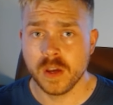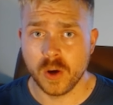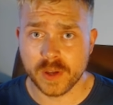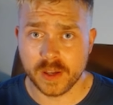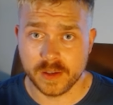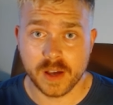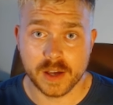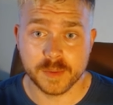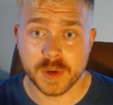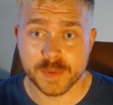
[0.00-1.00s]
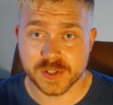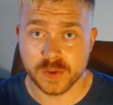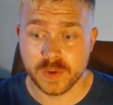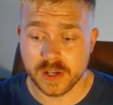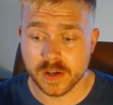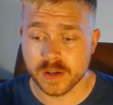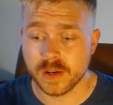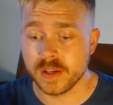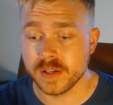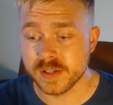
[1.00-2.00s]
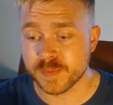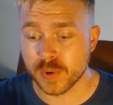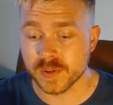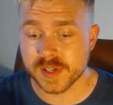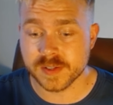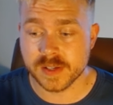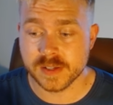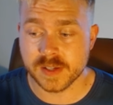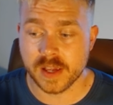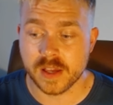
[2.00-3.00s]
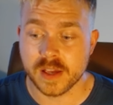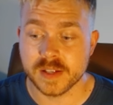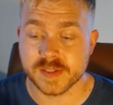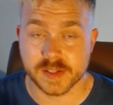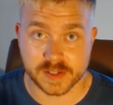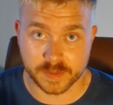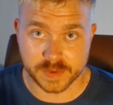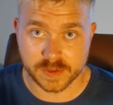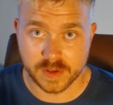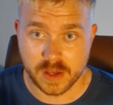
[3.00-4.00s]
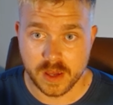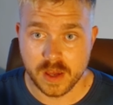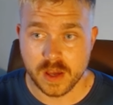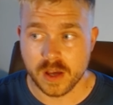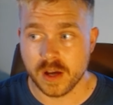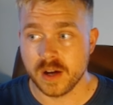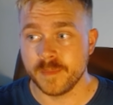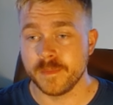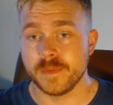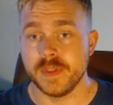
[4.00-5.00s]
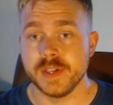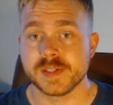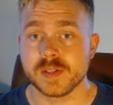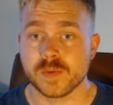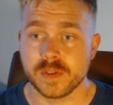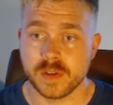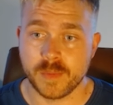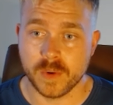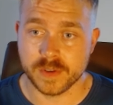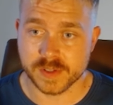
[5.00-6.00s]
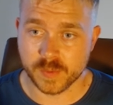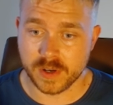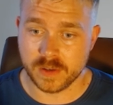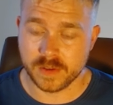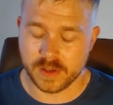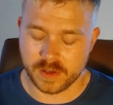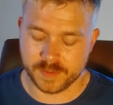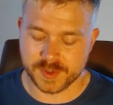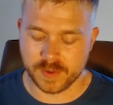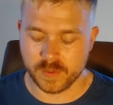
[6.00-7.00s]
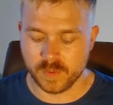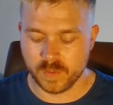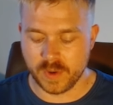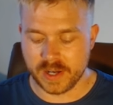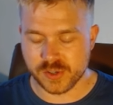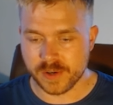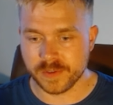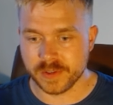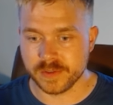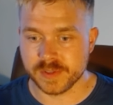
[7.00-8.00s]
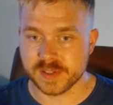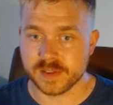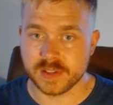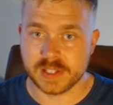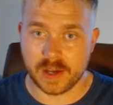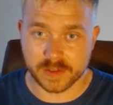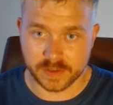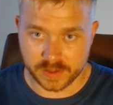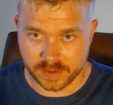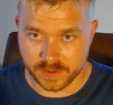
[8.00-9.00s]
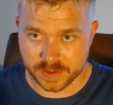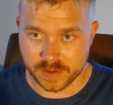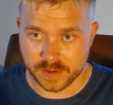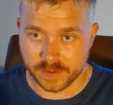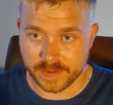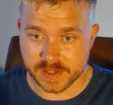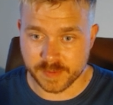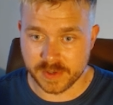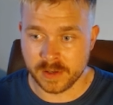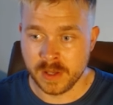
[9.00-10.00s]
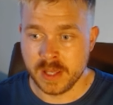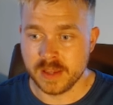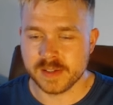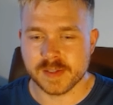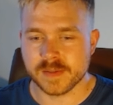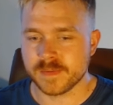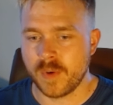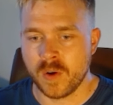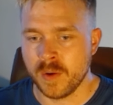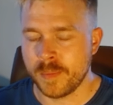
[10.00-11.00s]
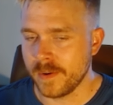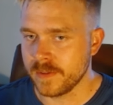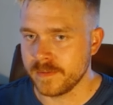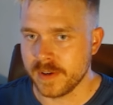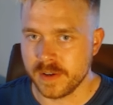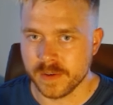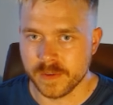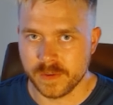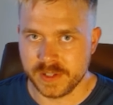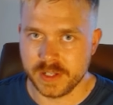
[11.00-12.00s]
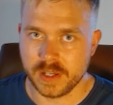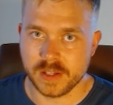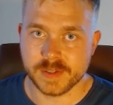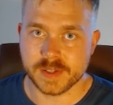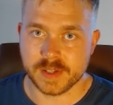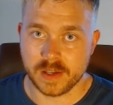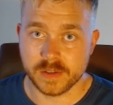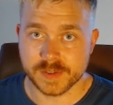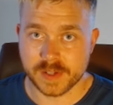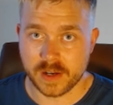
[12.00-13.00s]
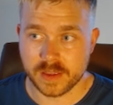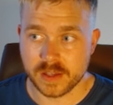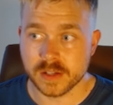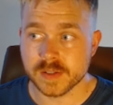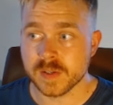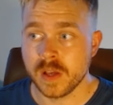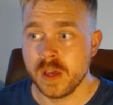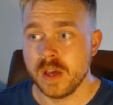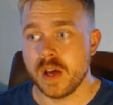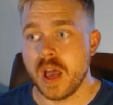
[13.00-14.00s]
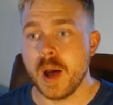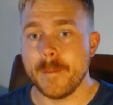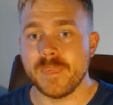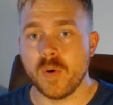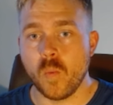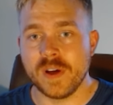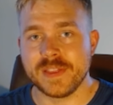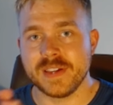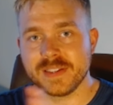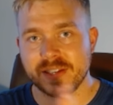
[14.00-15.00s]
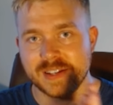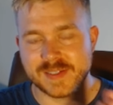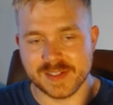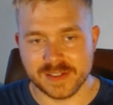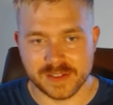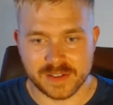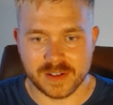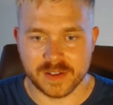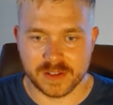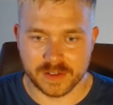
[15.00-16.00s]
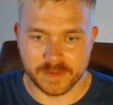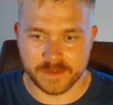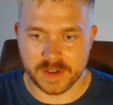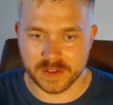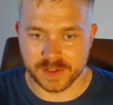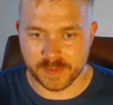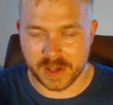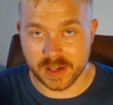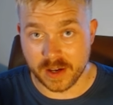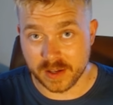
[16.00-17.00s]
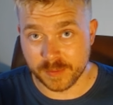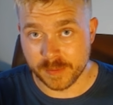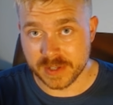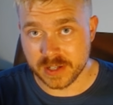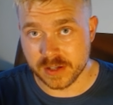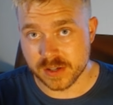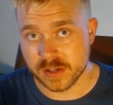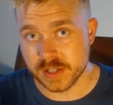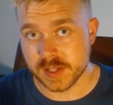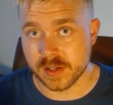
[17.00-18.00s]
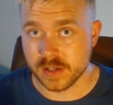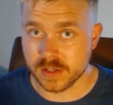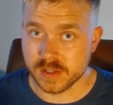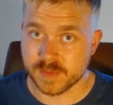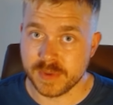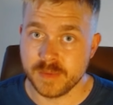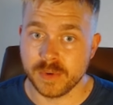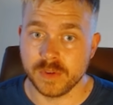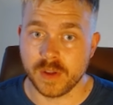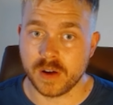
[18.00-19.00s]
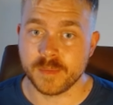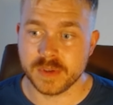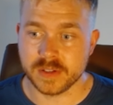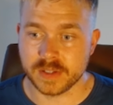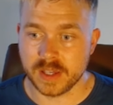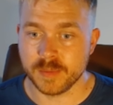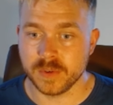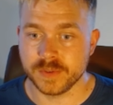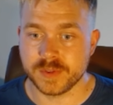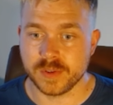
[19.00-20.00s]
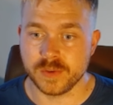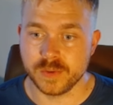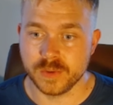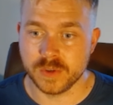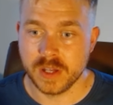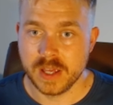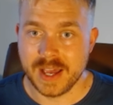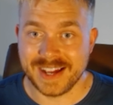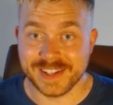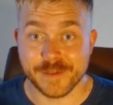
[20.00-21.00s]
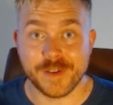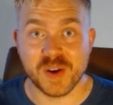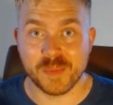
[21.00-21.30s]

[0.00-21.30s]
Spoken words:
Okay, item number 2 here is processes and systems. This is really important as well. So, what I generally do is calculate your return on investment. This is all part of the very early days sales side of things. But one thing that I see a lot in failed AI implementations is people not being able to identify a